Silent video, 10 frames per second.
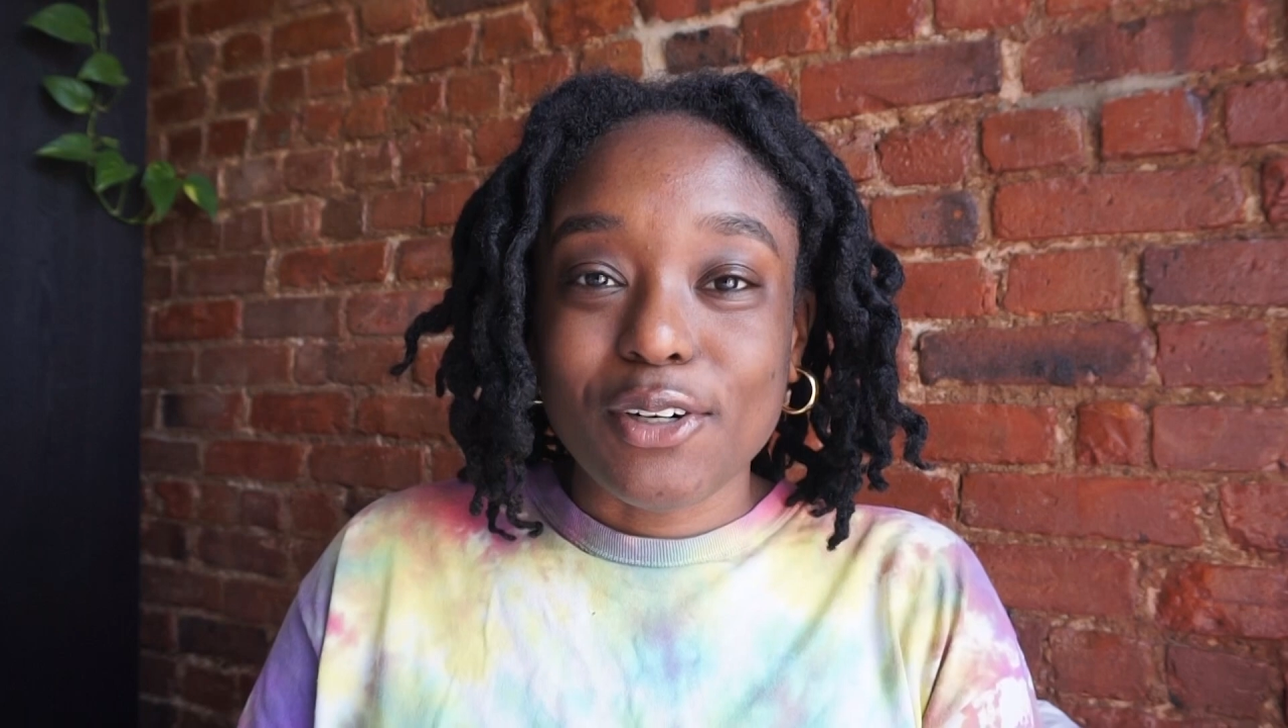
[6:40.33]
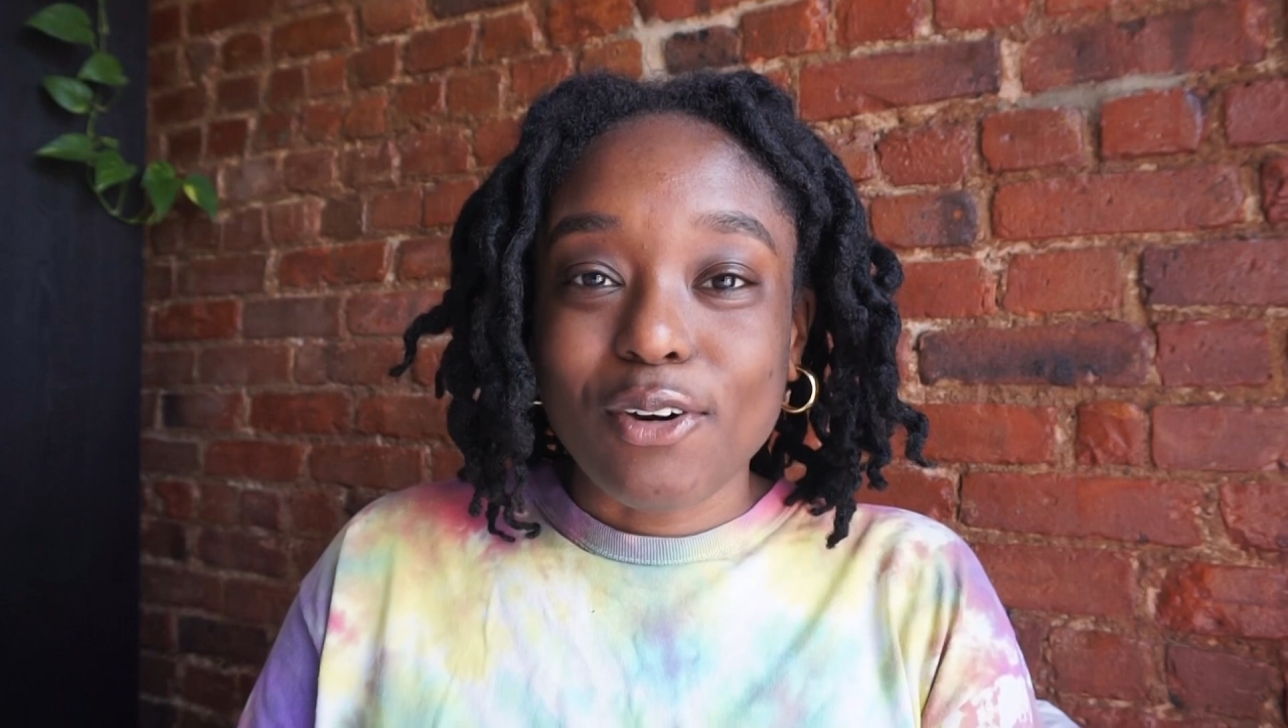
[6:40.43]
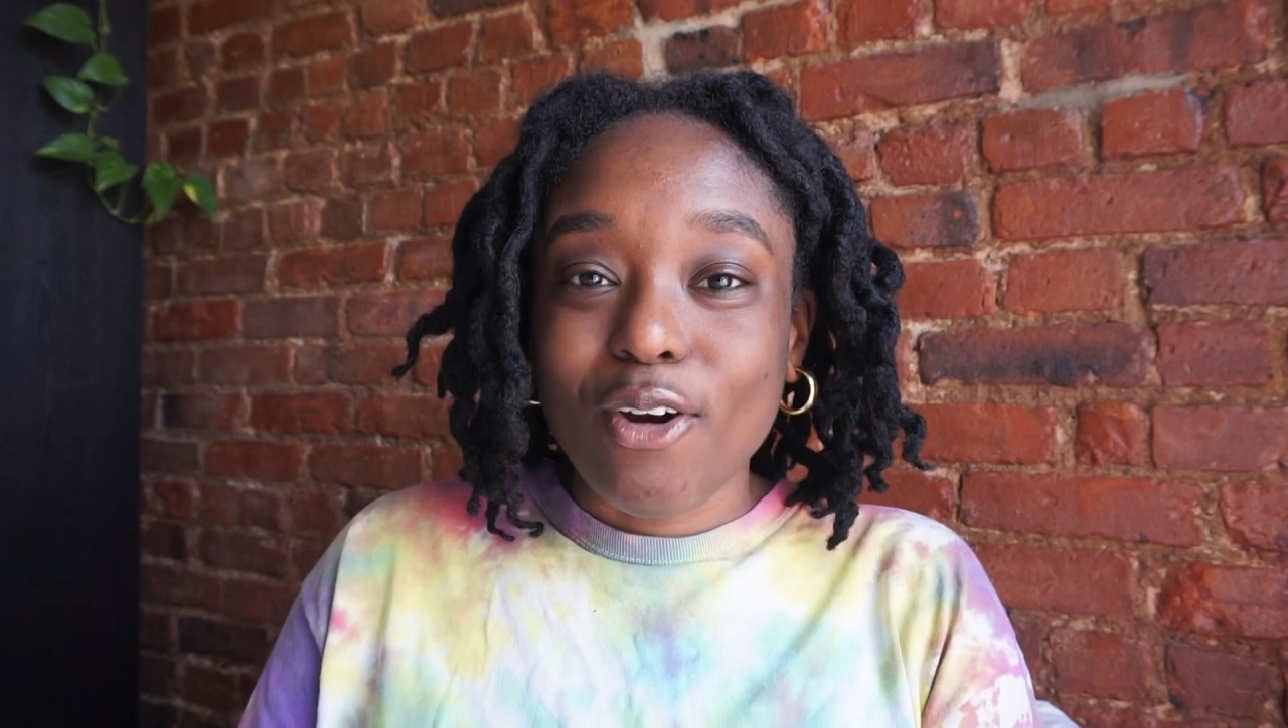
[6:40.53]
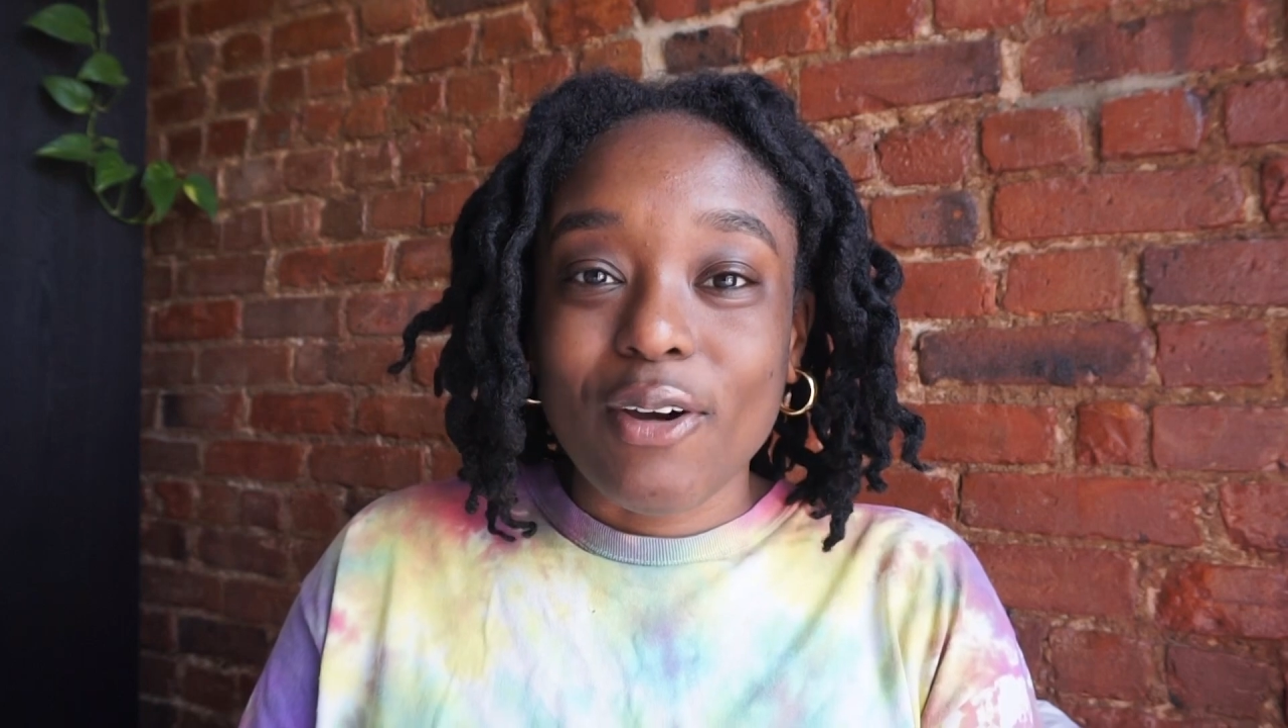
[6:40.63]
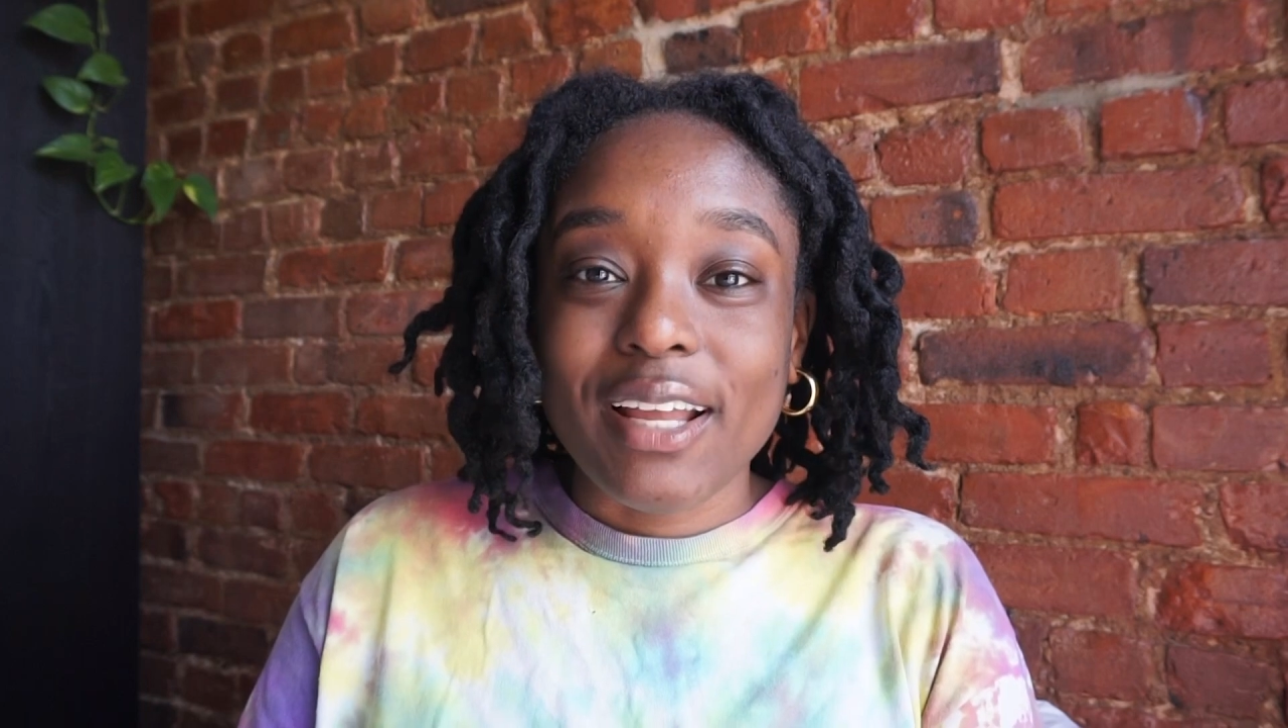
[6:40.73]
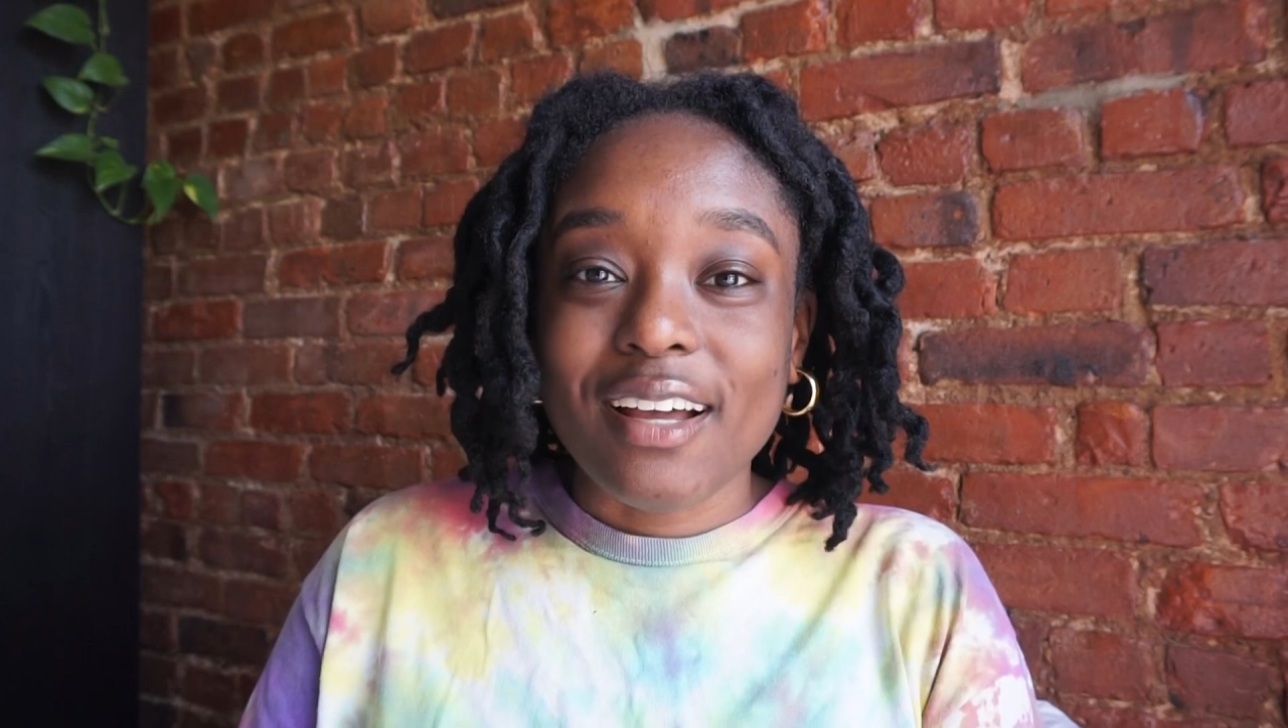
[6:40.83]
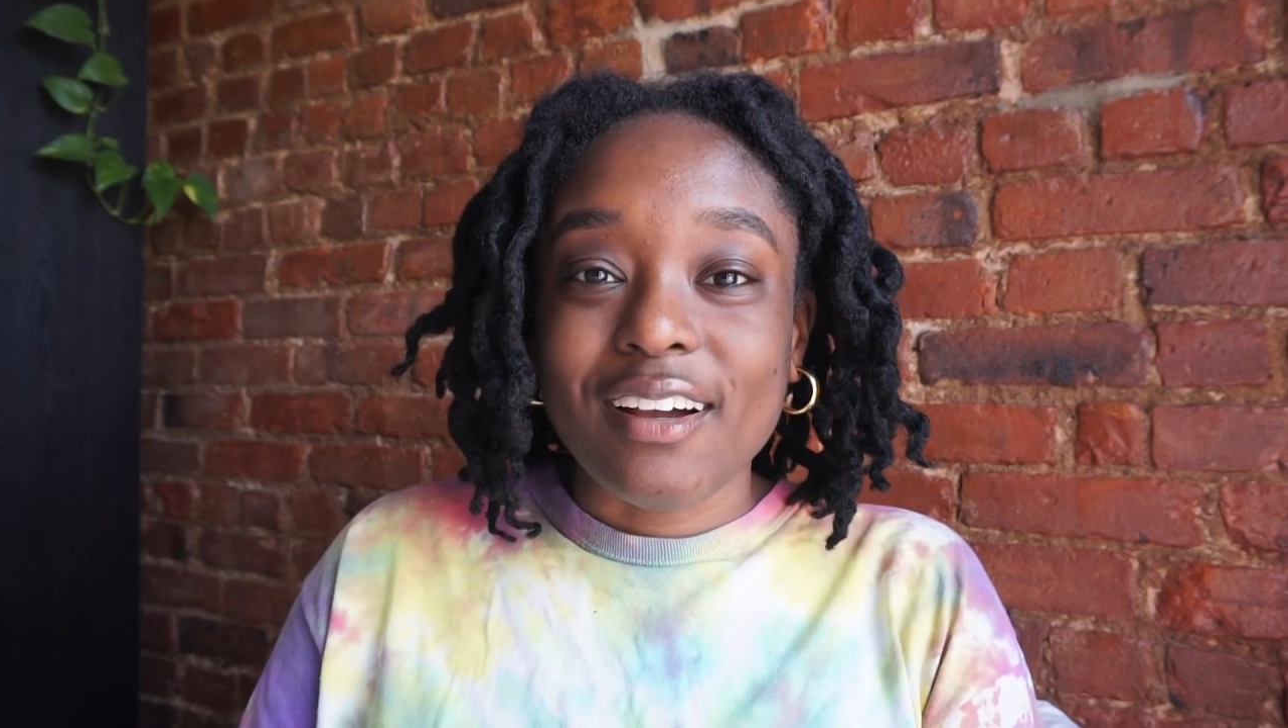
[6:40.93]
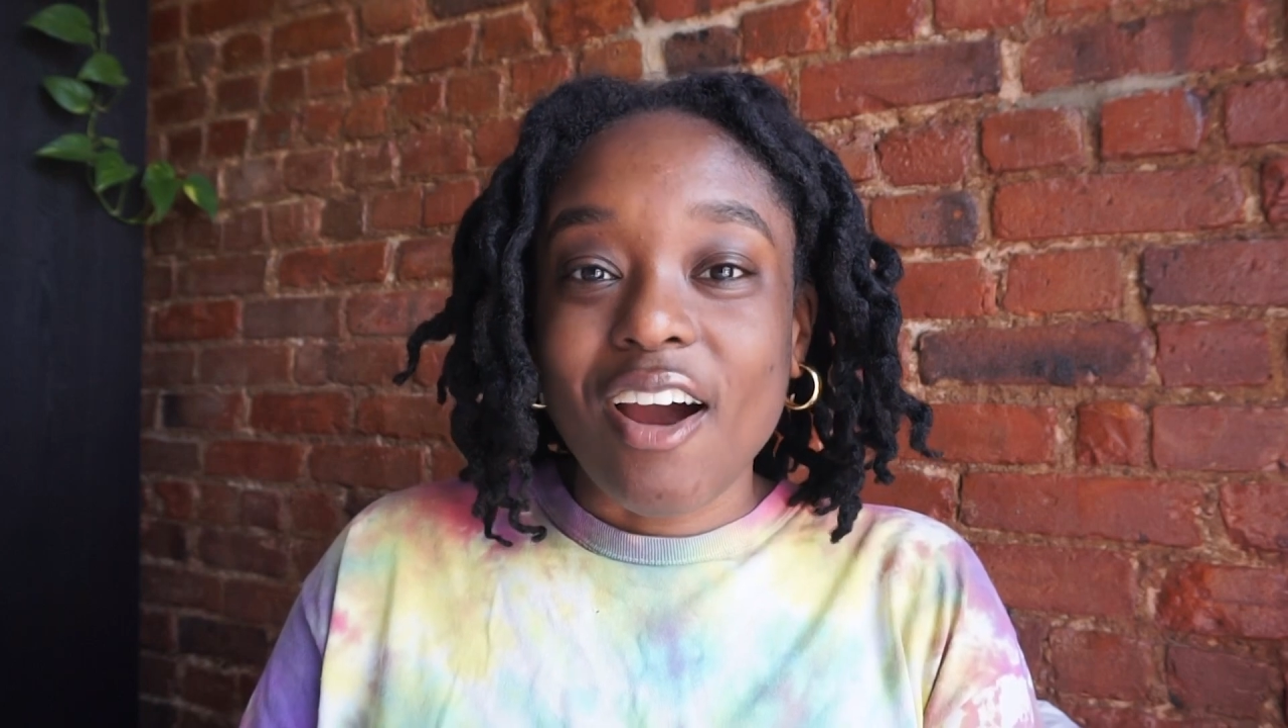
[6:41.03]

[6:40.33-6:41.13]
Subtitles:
growing a